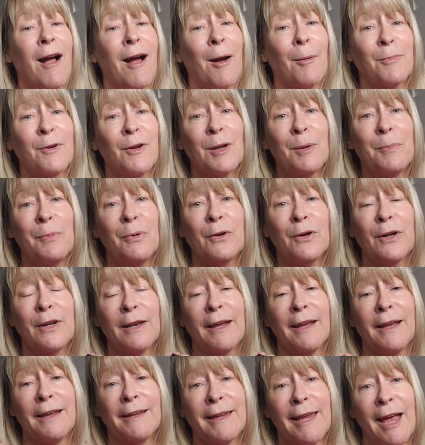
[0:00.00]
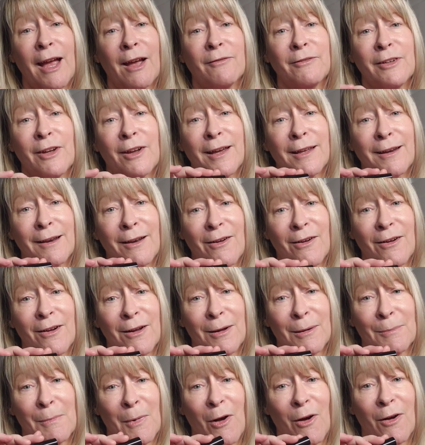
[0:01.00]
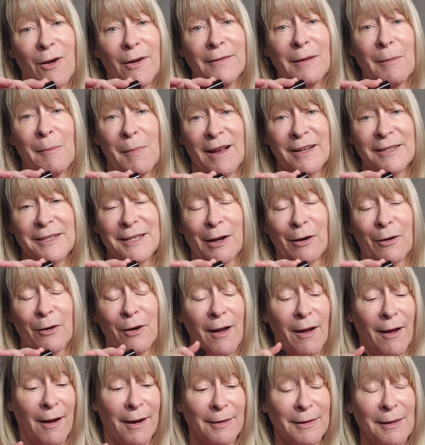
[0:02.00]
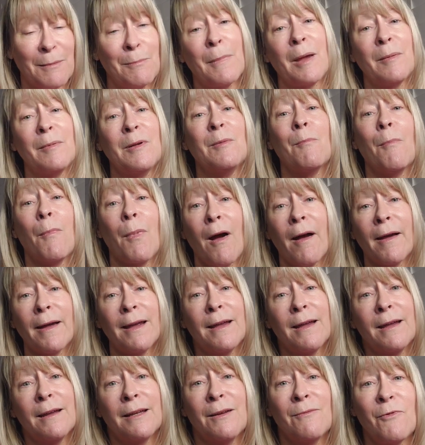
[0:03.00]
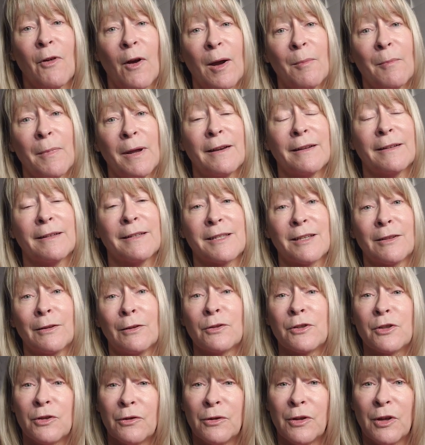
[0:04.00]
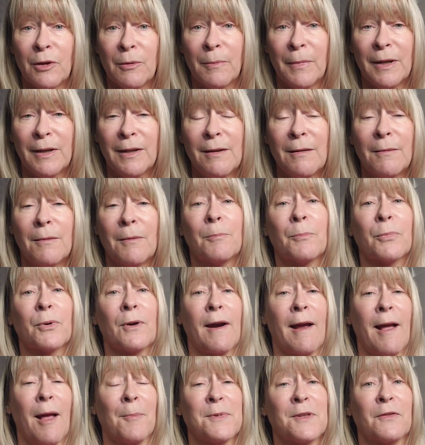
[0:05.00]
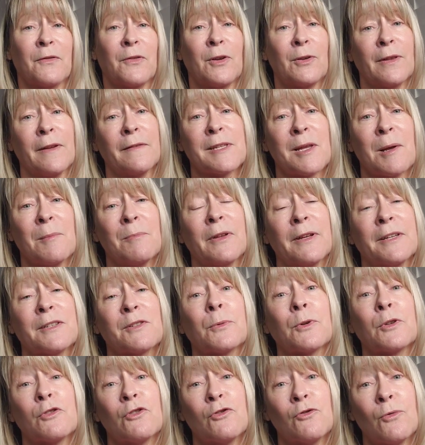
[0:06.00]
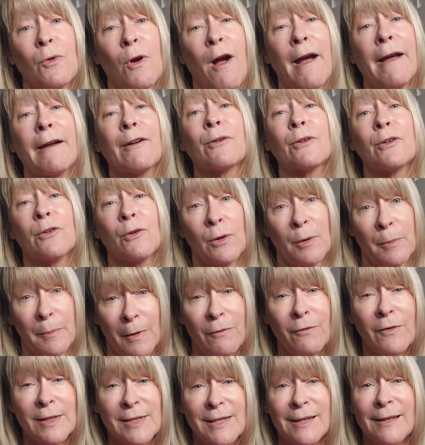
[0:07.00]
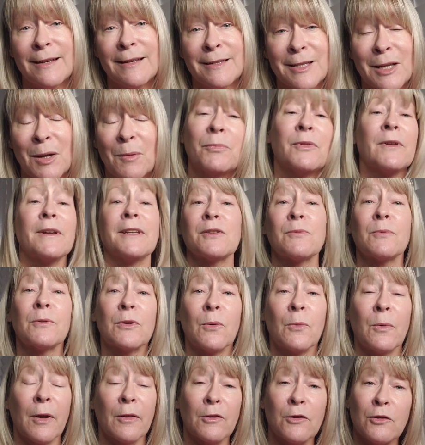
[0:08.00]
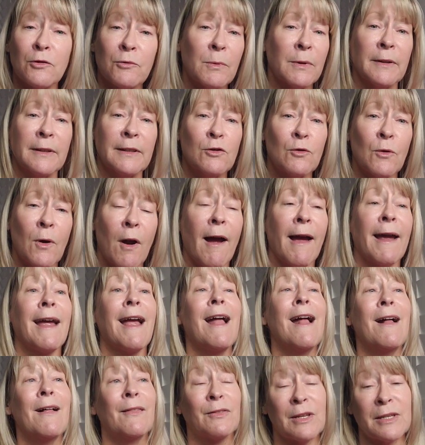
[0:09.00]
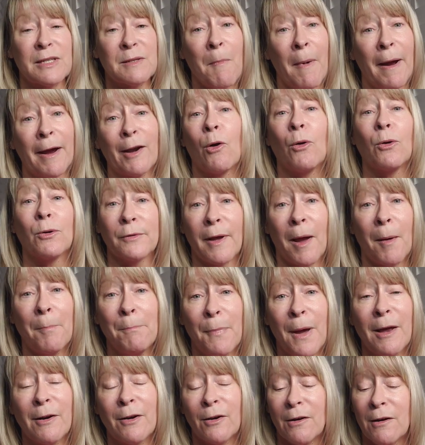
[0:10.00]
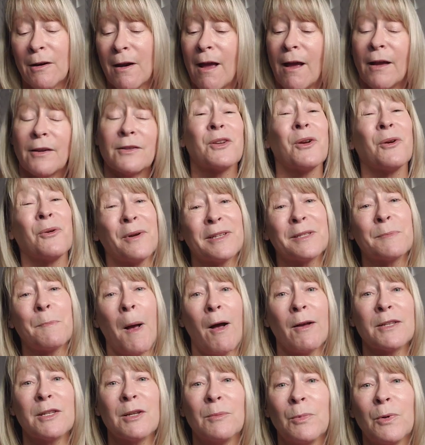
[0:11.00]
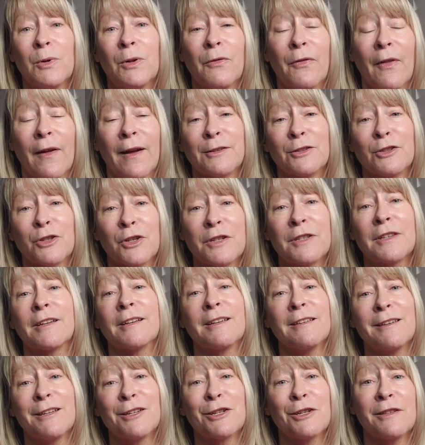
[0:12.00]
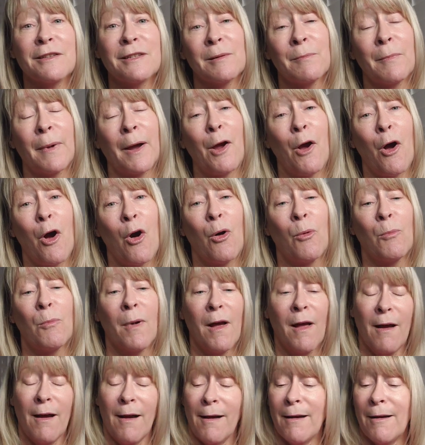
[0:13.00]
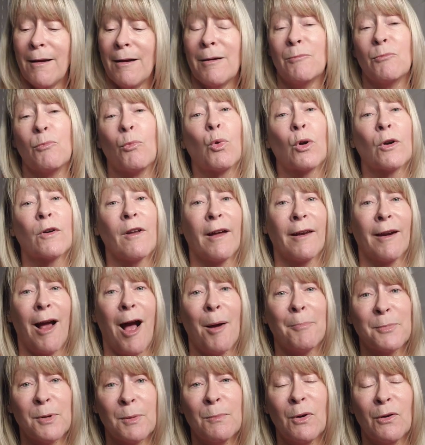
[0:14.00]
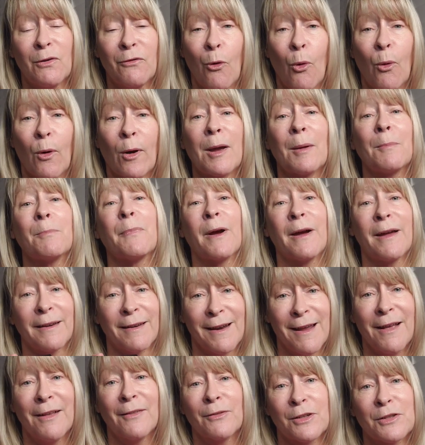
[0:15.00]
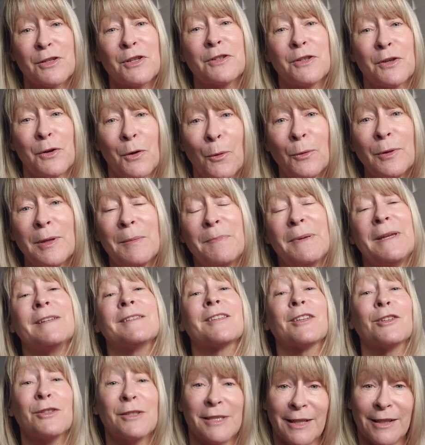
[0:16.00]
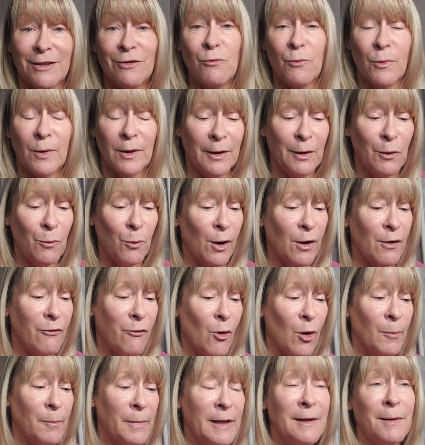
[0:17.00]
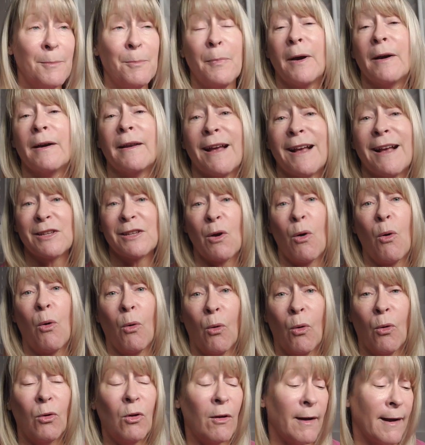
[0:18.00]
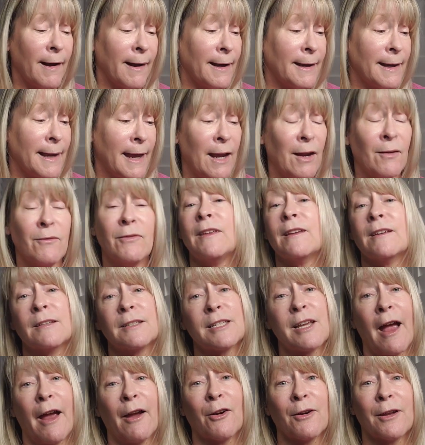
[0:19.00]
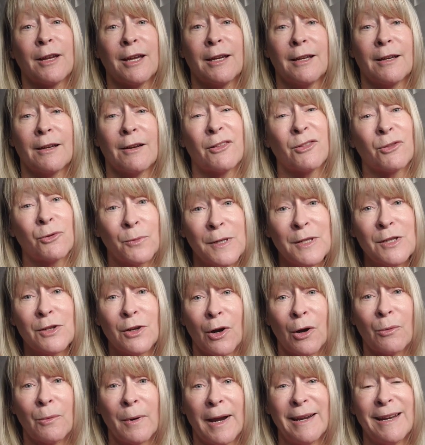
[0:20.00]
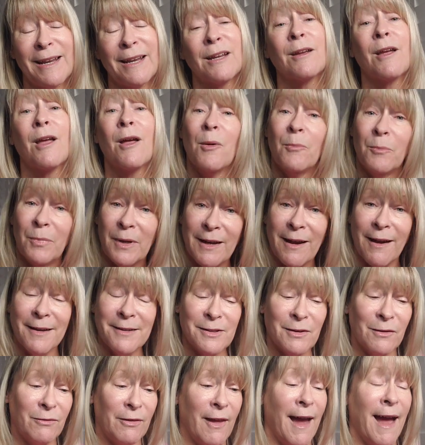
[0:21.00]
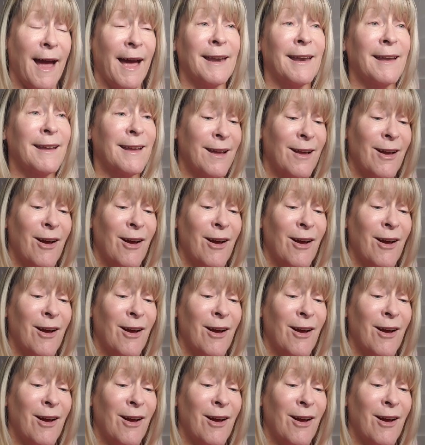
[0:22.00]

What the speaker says: I'm going to put a caveat on the mascara. I think maybe my environment is a little too humid. Perhaps if you live someplace where it's dry, or you're going to be visiting someplace where the weather's really dry, this might hold up better. So it's possible that just the conditions in my home were not optimal for it, but this is the only piece that didn't really work for me. But a whole, I gave the entire kit a 3-star rating because of that.